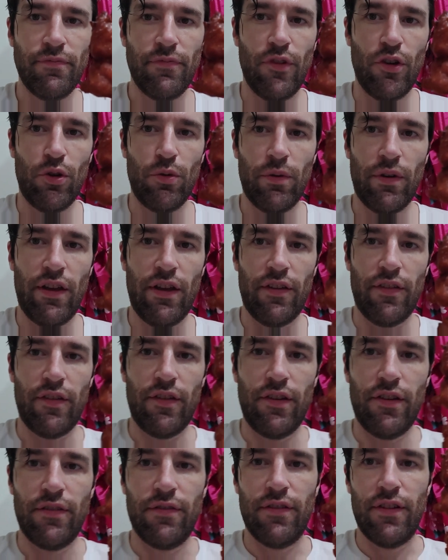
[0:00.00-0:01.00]
Nope, can't
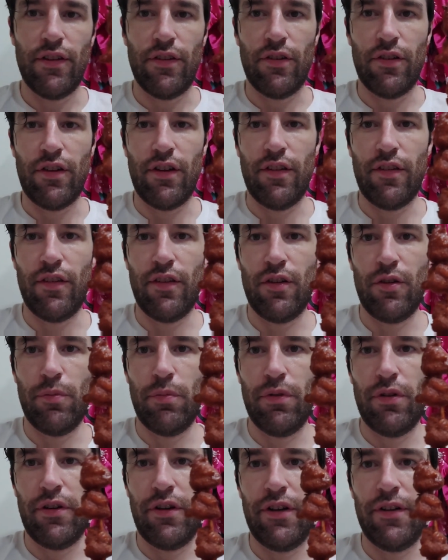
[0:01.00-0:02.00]
see it. That's okay, it's a little
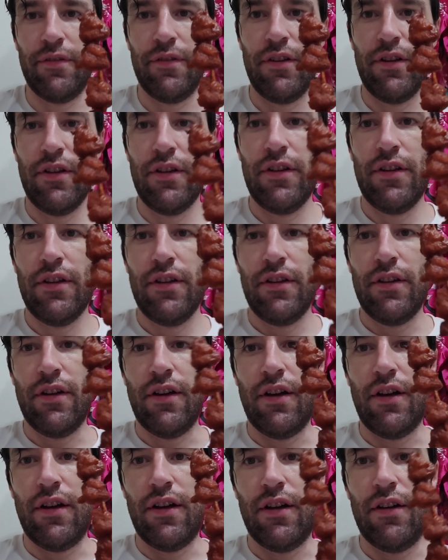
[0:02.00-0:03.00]
blurry.
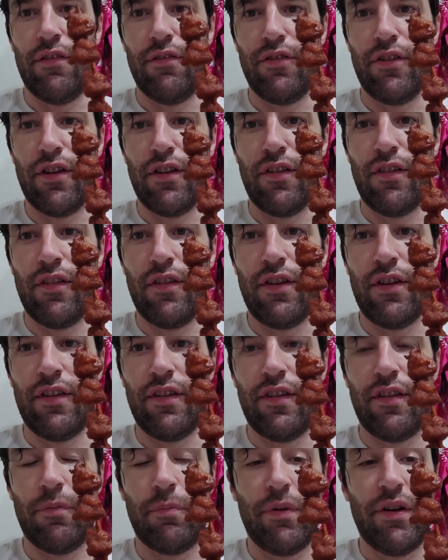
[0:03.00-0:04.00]
You can see
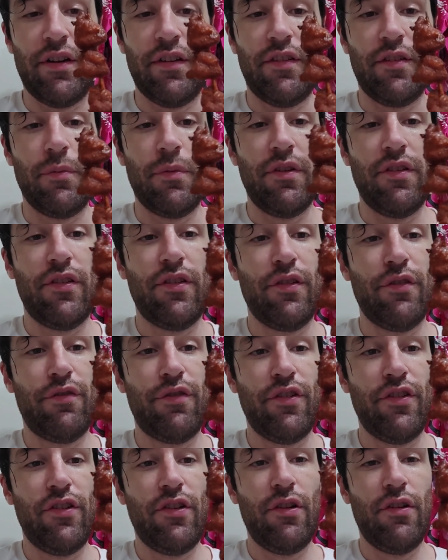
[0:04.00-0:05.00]
it's spicy, but this is the
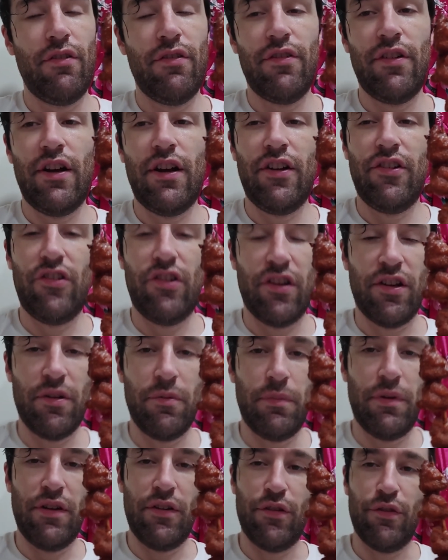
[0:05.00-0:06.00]
first time I've ever had
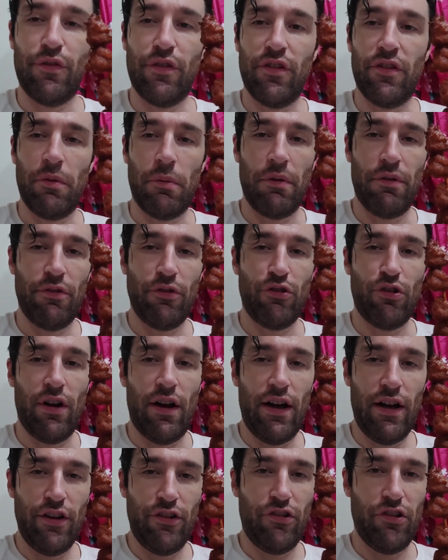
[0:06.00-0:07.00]
chicken butt. It's the first time I've ever
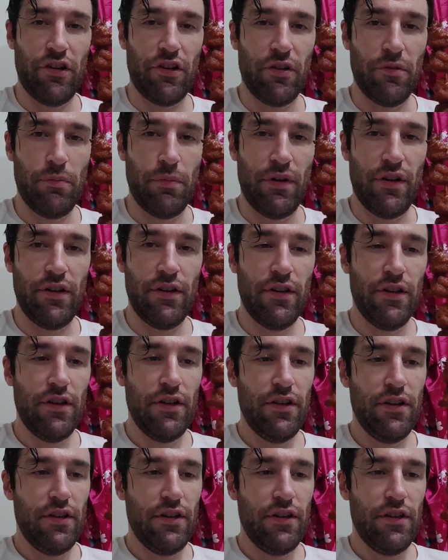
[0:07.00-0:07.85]
tried chicken butt.